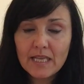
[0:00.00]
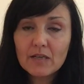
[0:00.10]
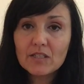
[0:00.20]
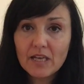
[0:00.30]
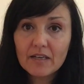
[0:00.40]

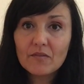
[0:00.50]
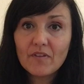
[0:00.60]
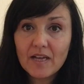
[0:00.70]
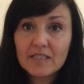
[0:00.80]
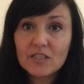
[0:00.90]
could take
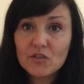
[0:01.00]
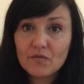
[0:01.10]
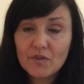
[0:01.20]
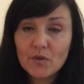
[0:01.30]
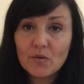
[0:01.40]
advantage
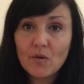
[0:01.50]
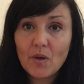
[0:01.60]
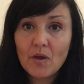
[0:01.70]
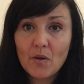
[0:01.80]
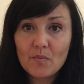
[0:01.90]
of you
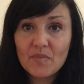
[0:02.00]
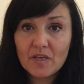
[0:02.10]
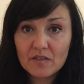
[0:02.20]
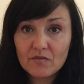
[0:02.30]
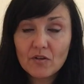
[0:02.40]

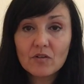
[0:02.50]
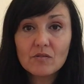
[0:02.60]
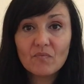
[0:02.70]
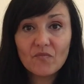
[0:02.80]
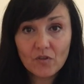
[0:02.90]
because of your
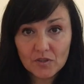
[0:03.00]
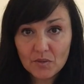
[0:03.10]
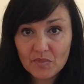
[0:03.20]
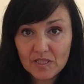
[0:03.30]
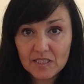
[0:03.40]

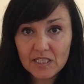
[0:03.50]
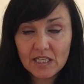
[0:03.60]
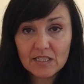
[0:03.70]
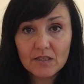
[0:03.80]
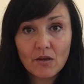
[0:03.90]

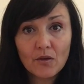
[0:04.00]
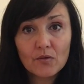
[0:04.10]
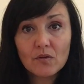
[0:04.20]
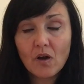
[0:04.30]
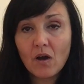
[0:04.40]
vulnerability. So
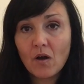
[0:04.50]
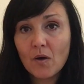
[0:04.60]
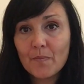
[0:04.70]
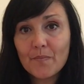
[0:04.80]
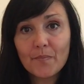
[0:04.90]

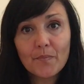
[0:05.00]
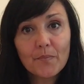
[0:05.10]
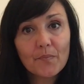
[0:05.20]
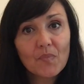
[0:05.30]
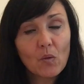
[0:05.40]

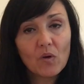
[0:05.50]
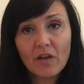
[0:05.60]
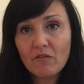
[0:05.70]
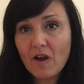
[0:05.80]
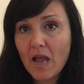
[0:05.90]

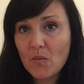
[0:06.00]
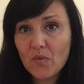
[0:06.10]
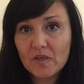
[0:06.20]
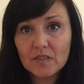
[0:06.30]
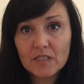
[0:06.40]
whatever
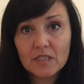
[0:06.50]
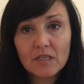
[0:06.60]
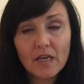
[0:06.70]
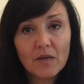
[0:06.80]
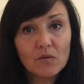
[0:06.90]
happened,
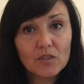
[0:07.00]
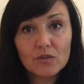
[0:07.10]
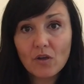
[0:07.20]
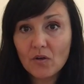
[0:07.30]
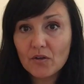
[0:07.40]
it was
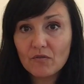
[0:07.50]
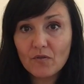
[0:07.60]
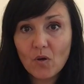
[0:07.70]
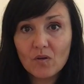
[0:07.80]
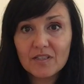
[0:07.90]
not your
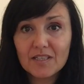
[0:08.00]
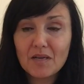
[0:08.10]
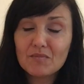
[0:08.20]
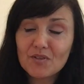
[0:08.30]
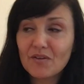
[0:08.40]
fault. And
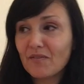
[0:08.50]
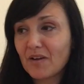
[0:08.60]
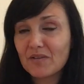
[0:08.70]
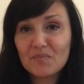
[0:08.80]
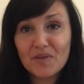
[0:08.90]
I'm sorry if
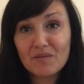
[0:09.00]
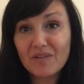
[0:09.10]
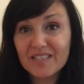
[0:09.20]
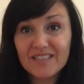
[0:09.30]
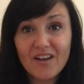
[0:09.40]
I repeat
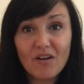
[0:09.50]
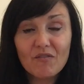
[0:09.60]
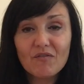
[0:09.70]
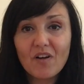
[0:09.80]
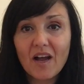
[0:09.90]

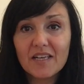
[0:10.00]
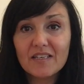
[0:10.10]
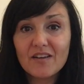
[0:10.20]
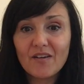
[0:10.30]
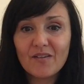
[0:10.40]
myself. I
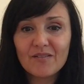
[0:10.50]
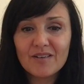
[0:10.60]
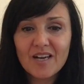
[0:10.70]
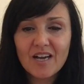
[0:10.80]
know